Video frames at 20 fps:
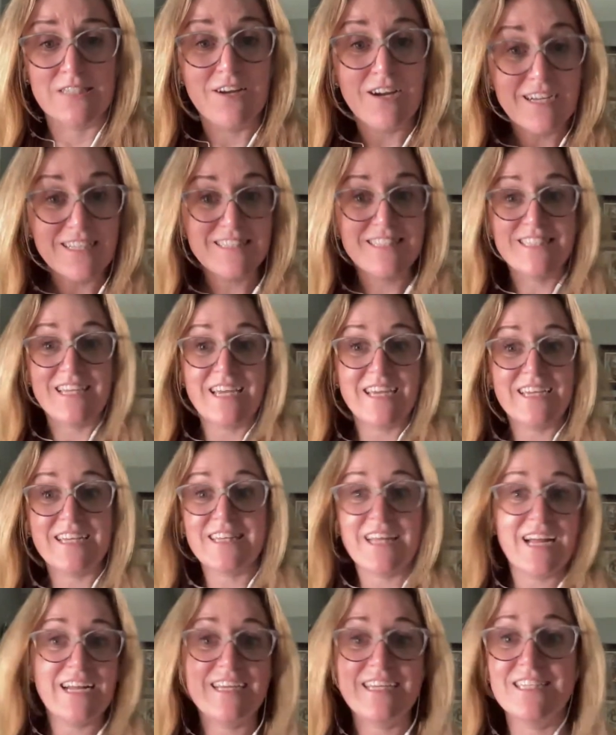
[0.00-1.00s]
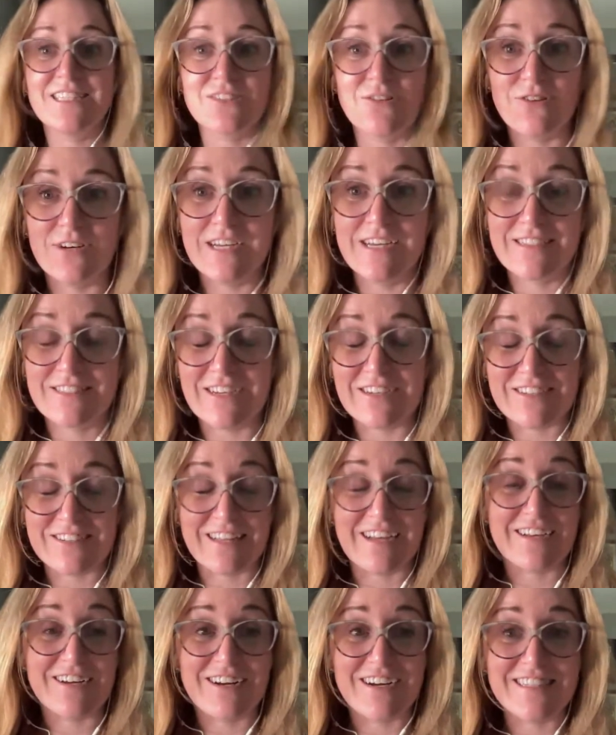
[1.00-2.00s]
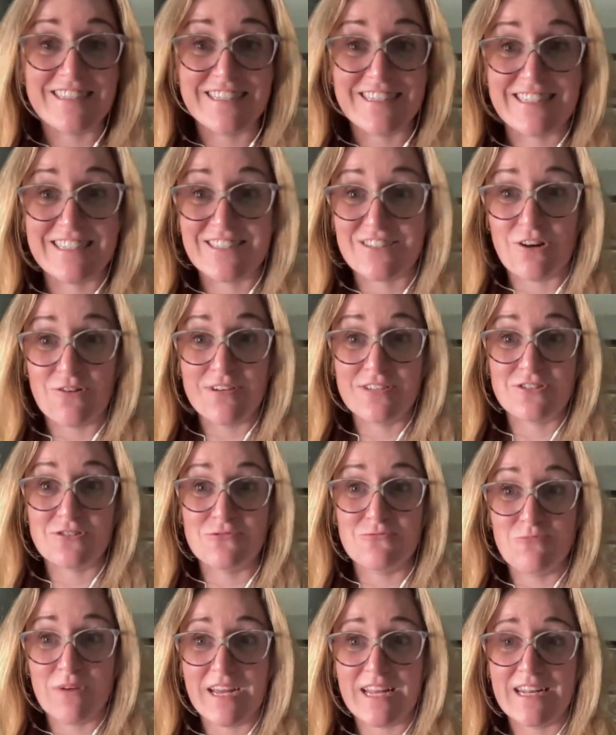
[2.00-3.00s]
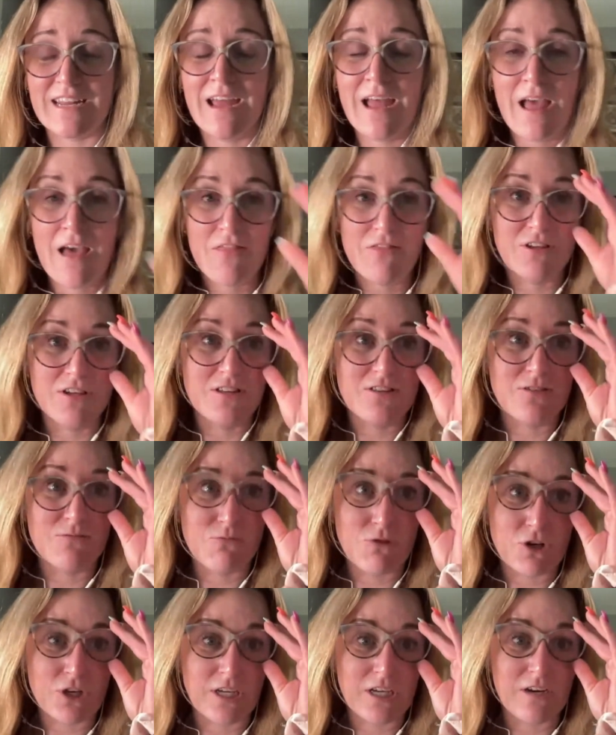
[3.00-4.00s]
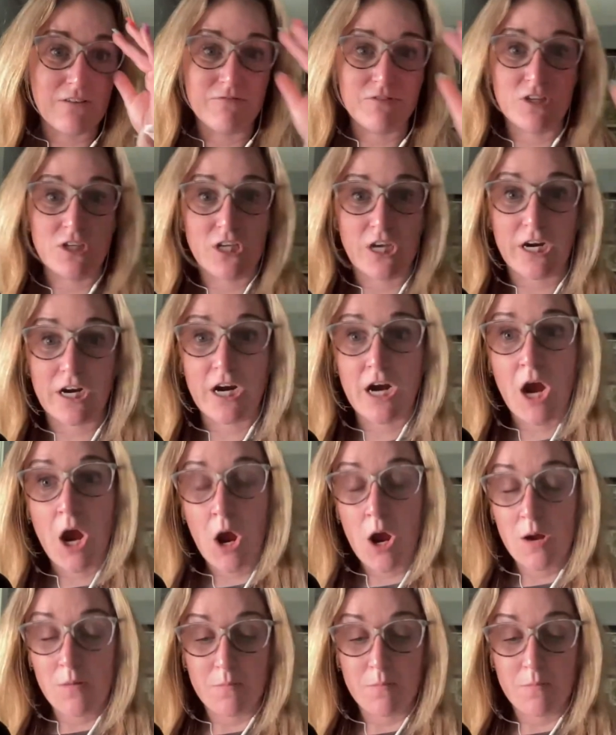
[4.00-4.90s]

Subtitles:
Not saying that Casas is going to win the rookie of the year,